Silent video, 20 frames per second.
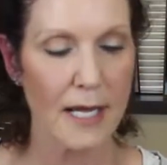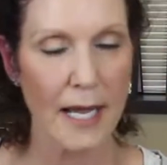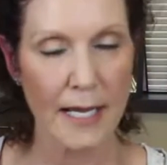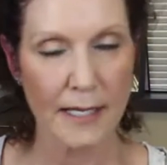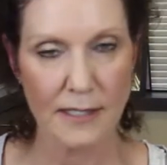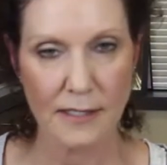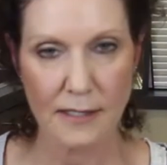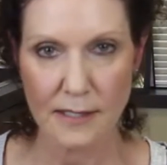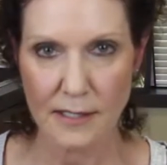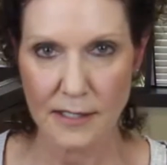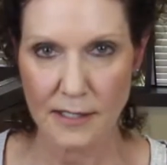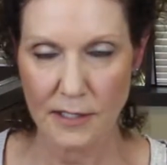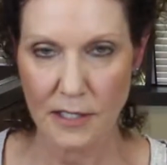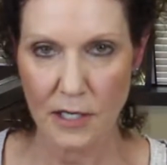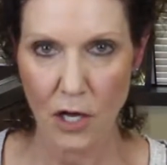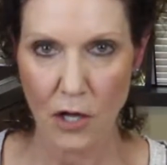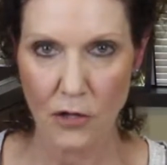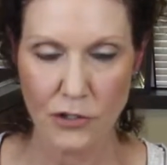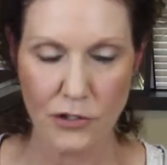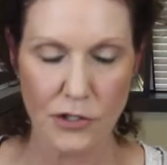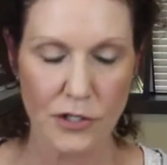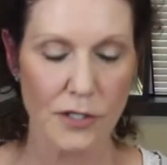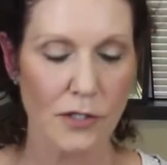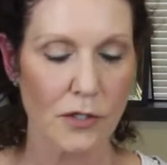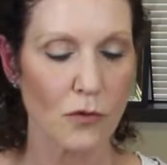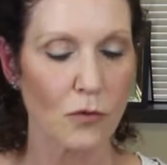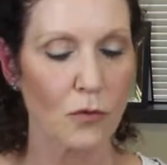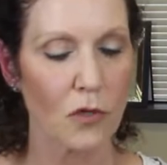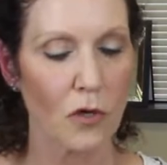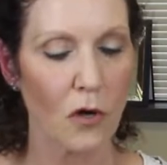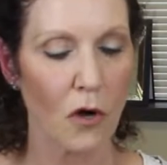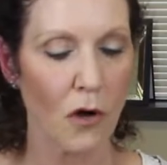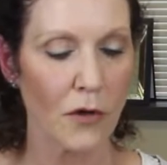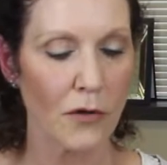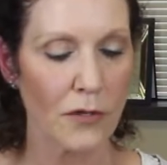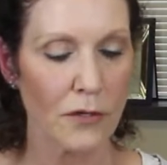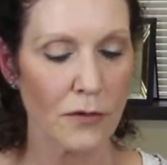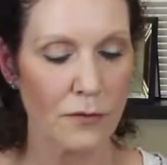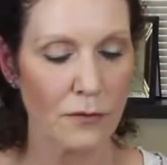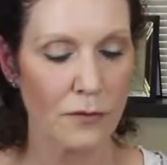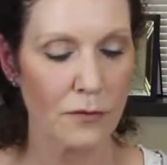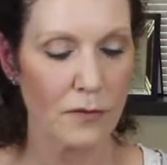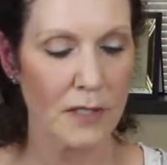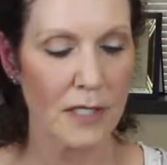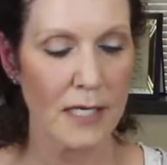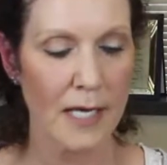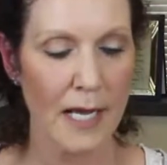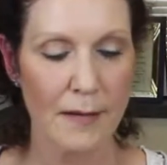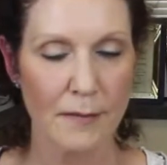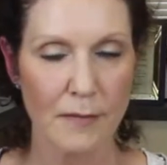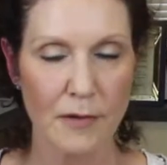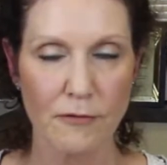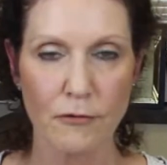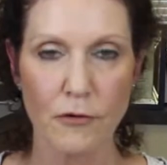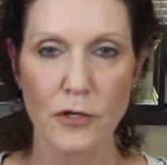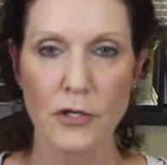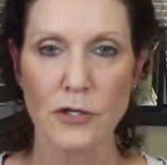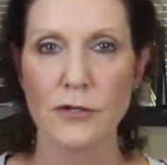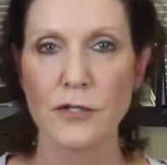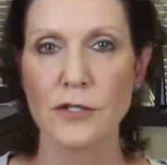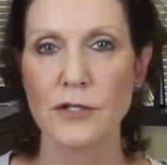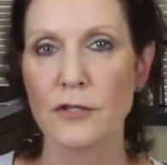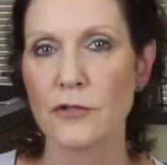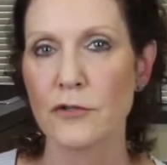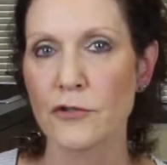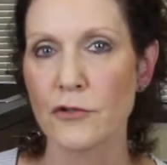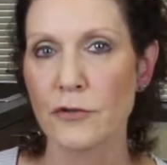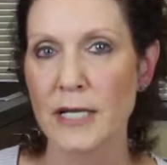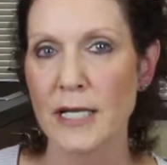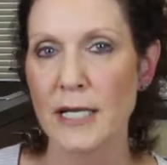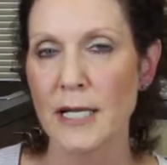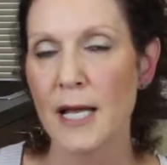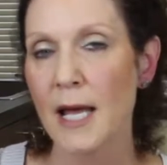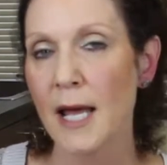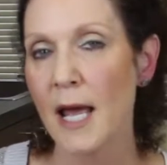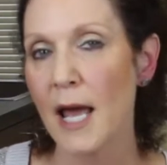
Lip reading: anesthesiologist will call you the night before your surgery,